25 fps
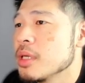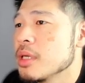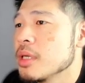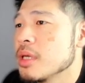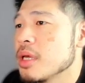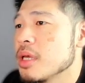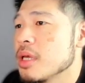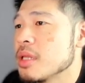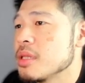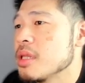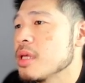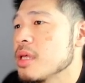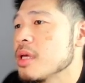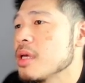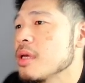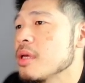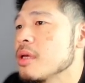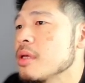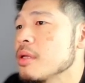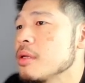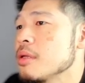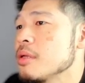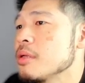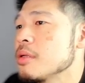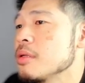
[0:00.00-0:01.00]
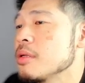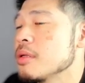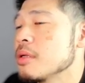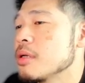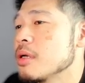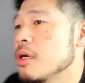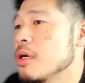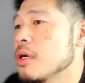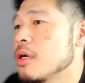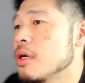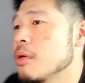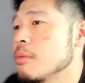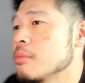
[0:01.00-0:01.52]
And then
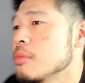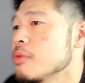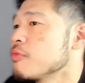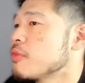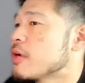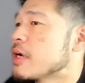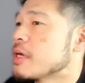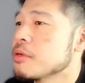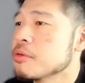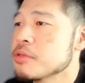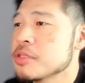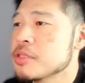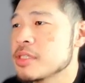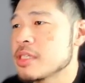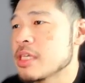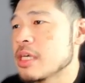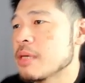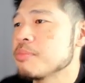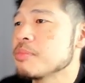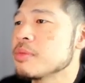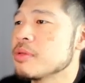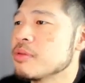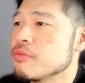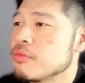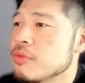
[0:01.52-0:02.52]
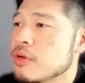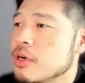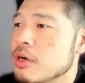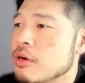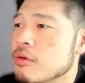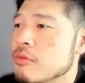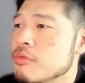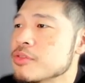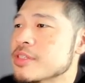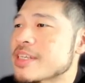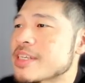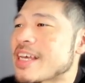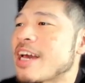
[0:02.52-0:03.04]
um, the final step
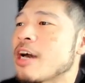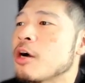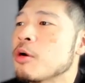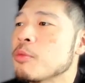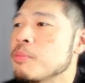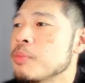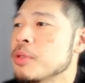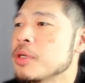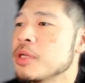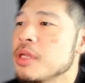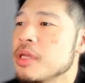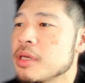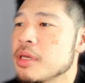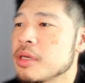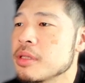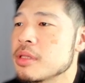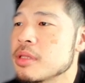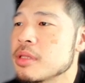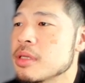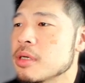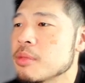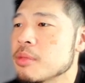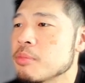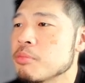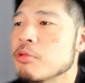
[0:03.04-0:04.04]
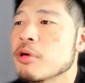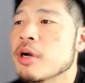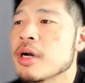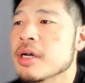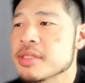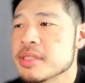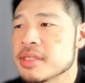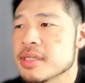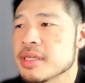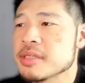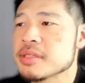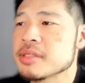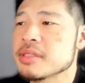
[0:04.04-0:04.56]
involves outputting the
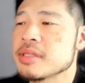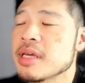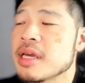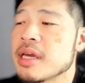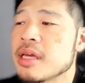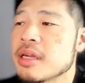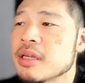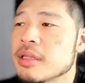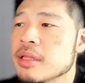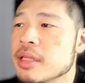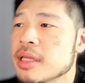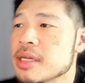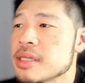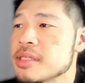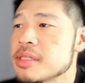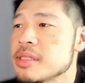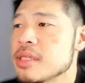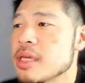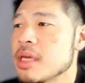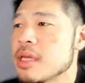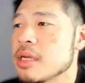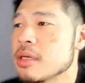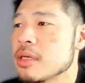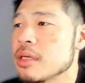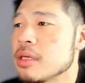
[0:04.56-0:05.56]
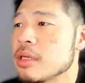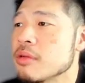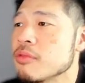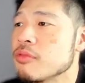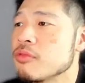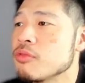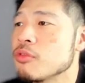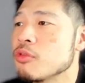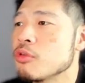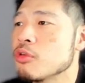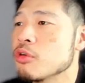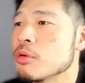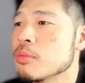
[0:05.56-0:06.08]
processed and analyzed data in a
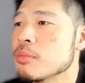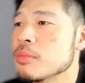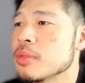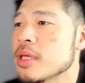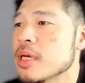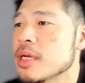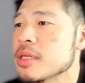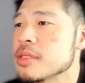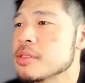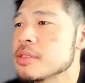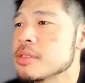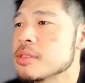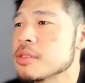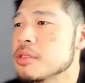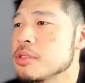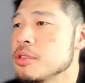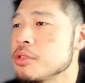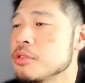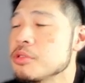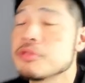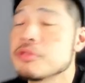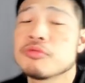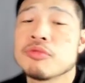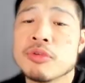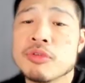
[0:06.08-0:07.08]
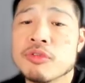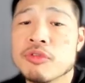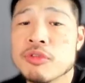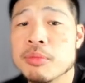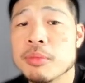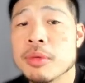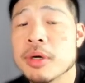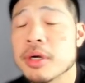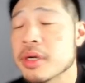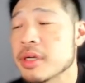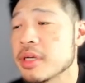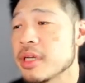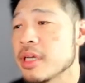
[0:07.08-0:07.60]
form that's useful for
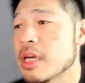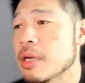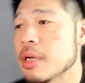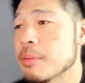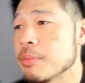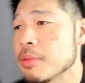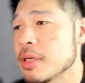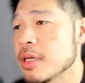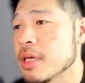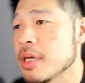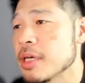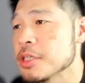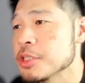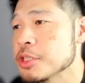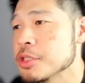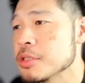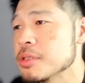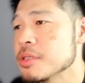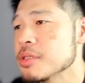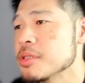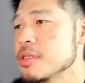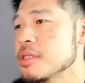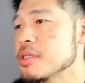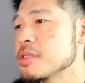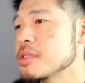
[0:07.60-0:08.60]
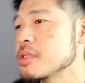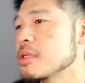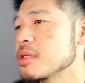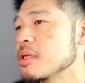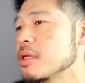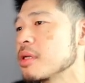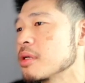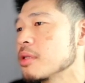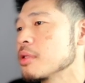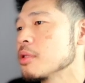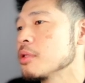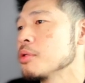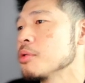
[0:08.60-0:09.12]
marketing applications. This can
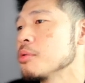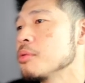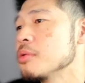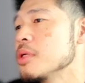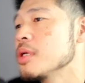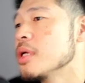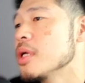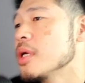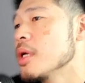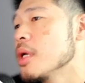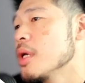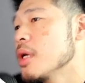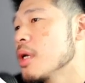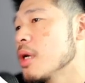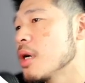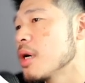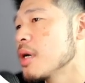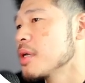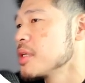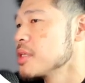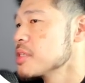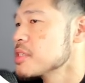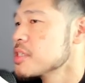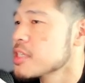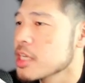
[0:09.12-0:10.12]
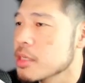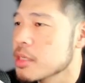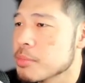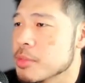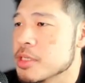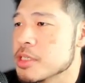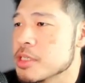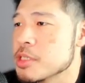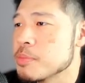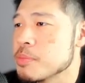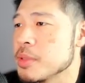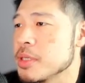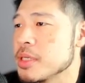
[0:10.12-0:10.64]
include audience
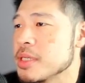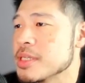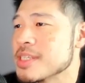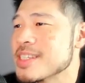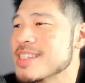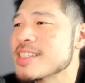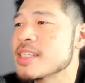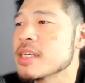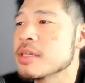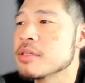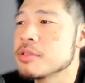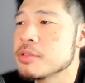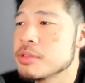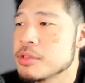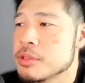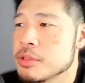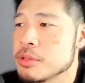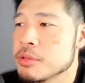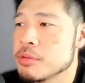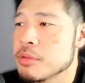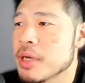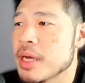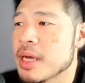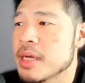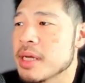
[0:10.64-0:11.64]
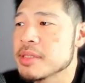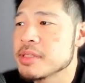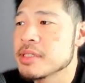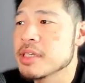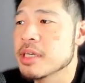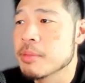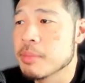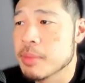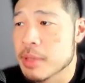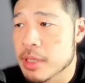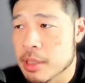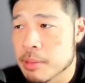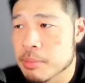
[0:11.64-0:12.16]
segments being sent to ad tech
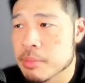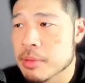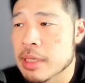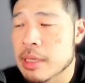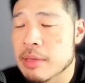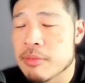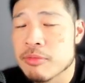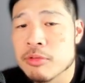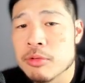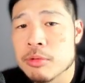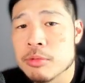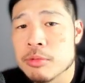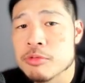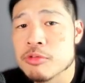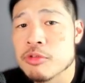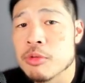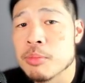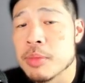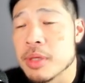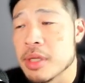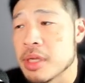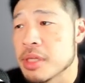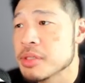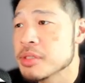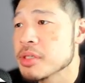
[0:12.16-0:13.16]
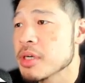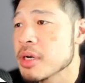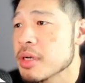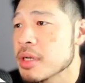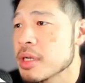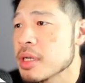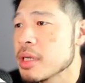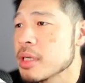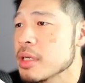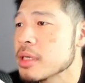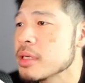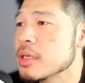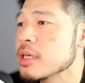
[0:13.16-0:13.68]
buying platforms for media
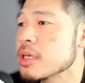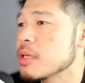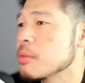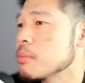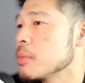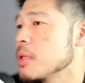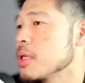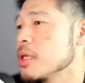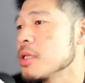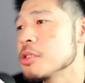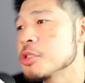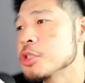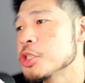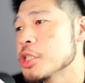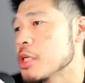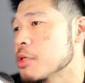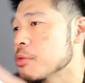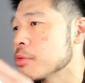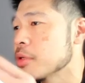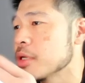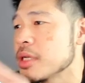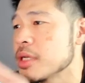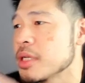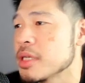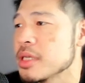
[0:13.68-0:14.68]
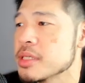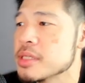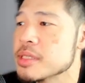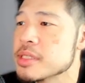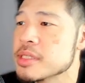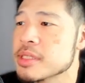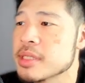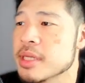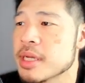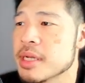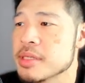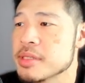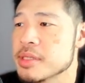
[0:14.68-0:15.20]
targeting. It can mean generated
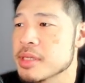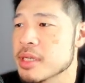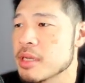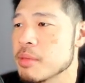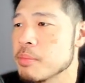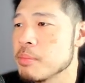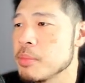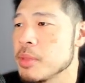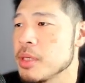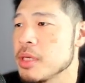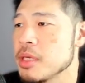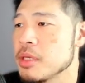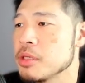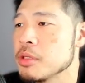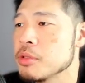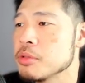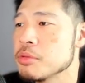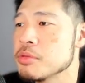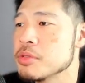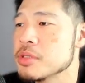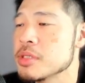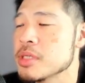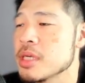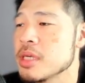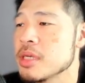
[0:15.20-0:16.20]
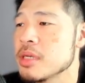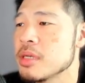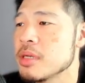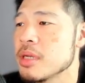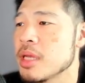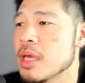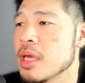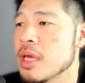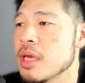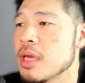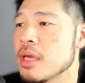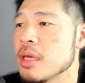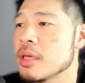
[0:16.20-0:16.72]
insights that can be used in
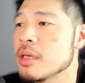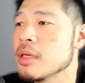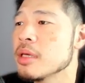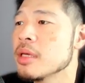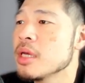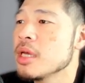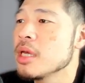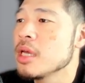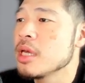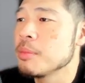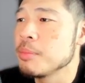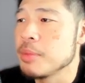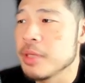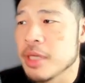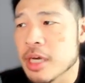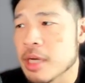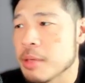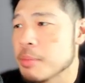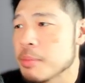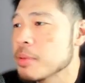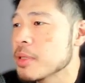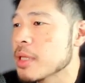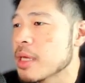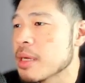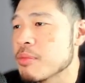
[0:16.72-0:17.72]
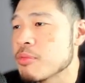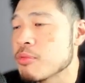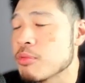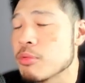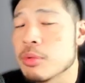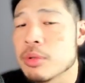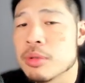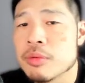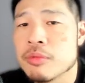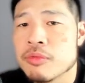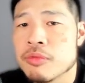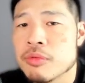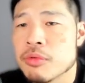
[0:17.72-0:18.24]
a BI
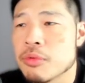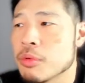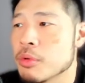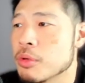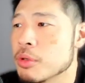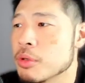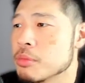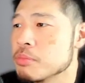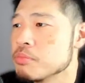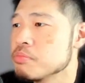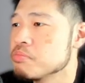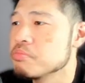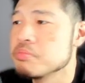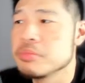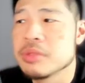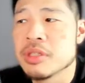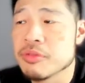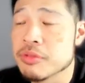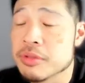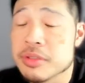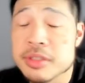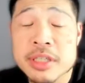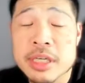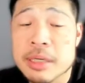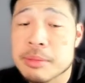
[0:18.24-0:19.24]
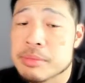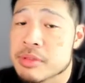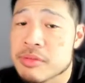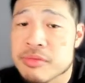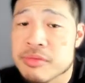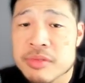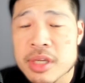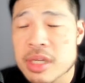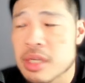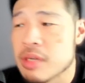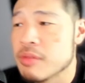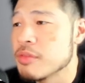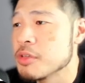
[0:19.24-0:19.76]
platform for different types of
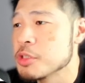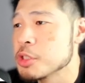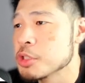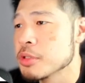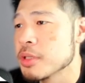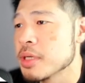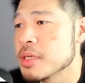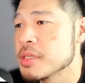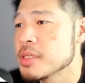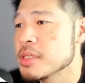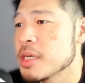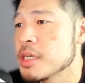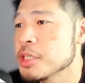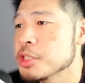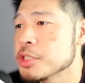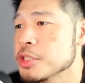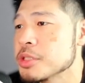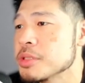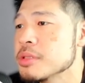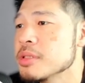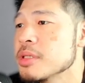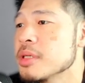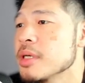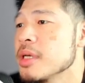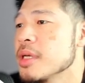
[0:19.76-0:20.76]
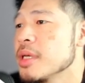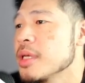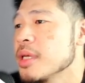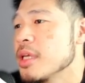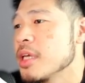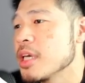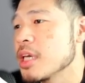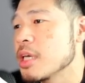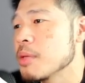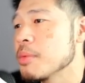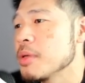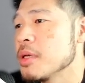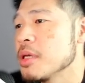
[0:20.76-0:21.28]
data visualization. It
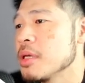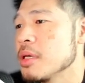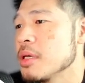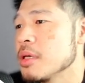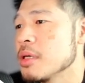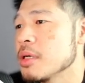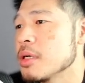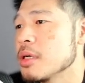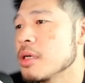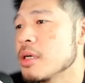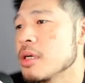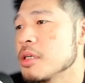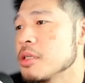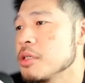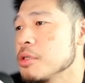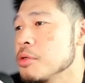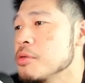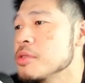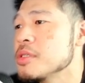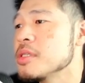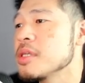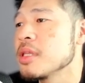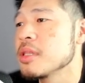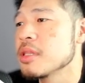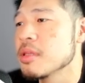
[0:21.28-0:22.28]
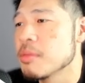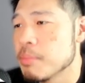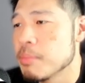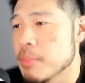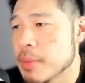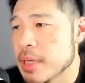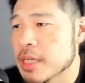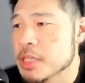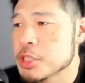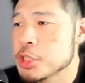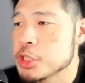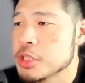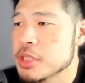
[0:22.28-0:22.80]
could be uh, using the
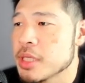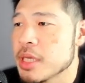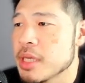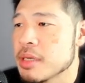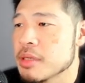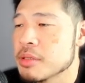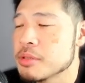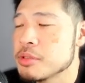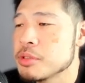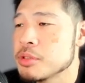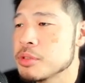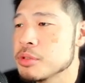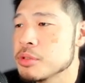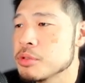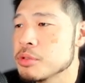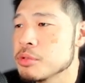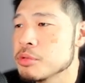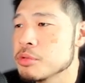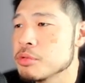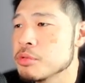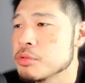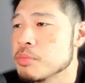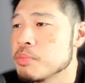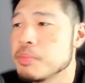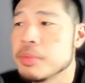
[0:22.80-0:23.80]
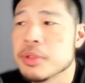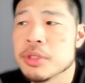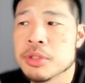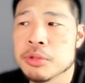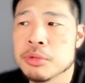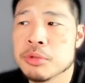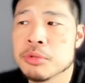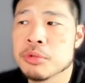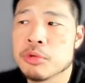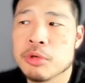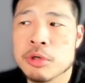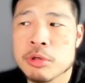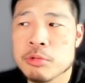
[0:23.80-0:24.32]
match data to
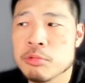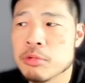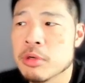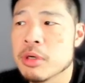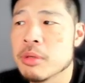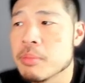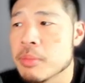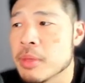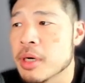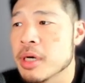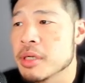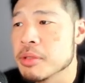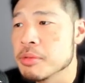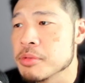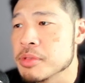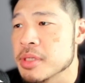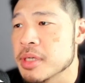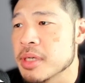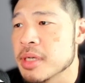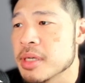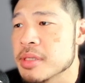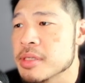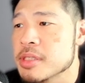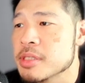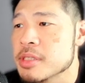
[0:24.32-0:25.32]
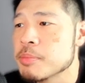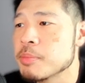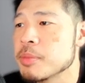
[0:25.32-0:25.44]
build or run models against.